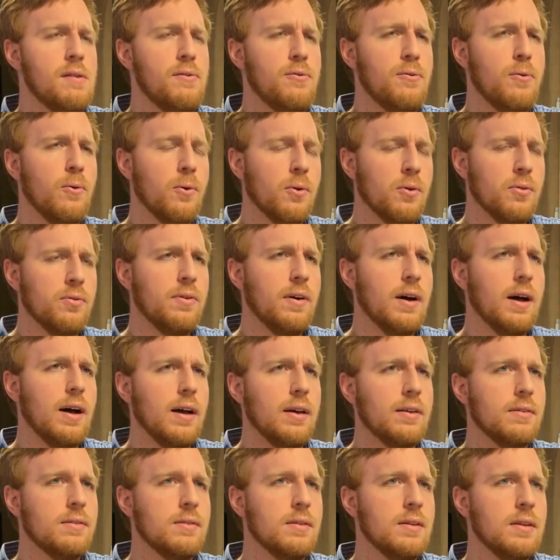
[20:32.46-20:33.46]
4 or
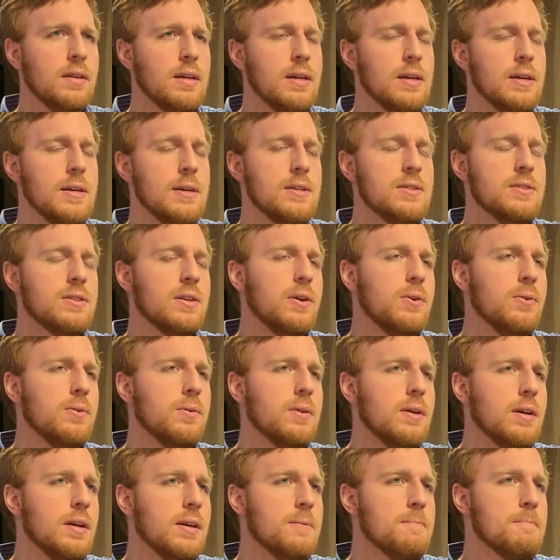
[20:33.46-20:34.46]
5. So,
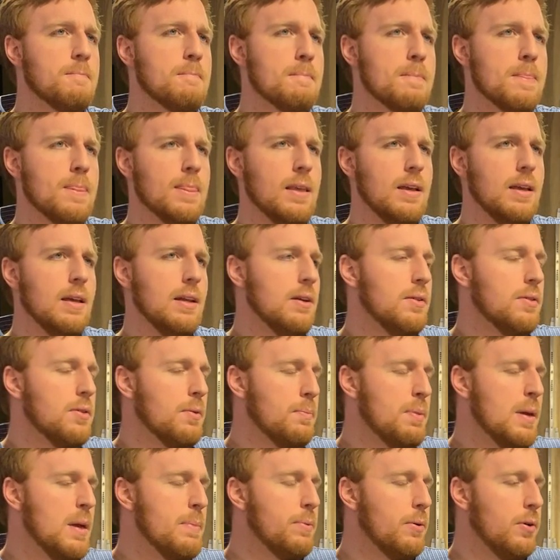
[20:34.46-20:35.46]
you know, there
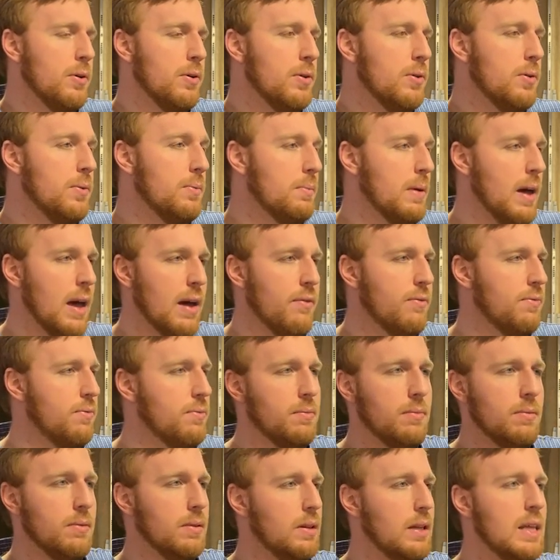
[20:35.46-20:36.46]
are people who have
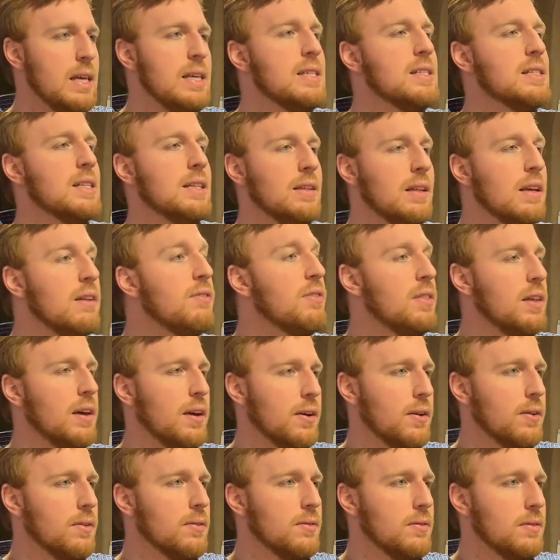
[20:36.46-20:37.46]
leased to live
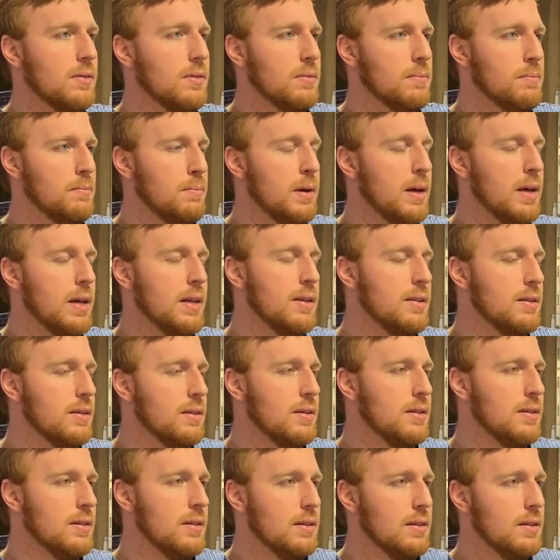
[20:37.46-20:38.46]
there, but
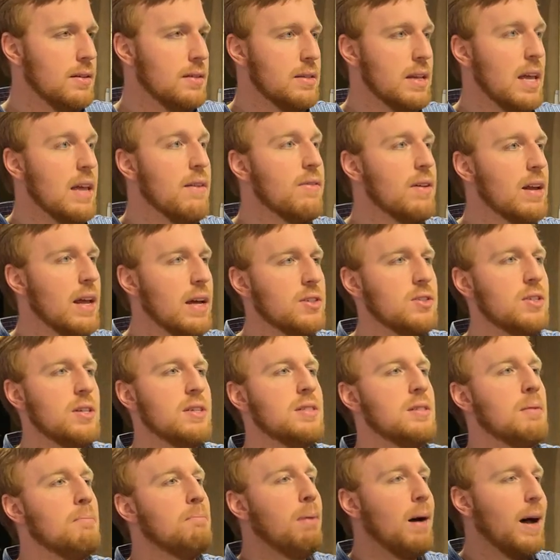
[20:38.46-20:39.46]
David actually
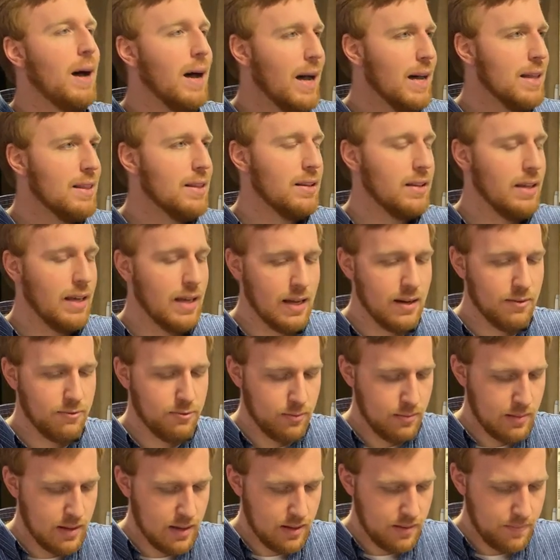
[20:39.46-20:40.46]
has to buy the land
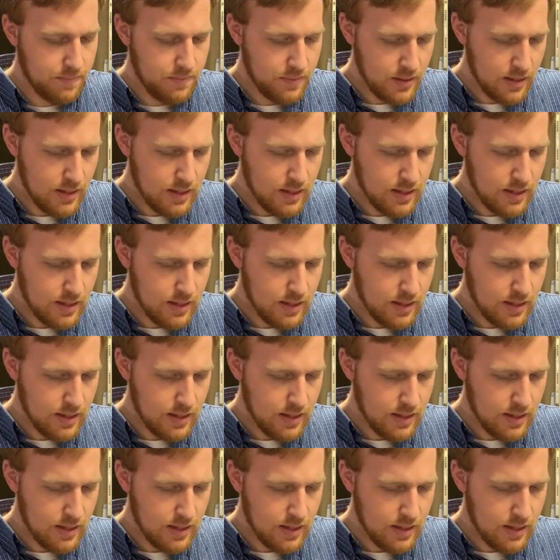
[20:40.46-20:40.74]
from him.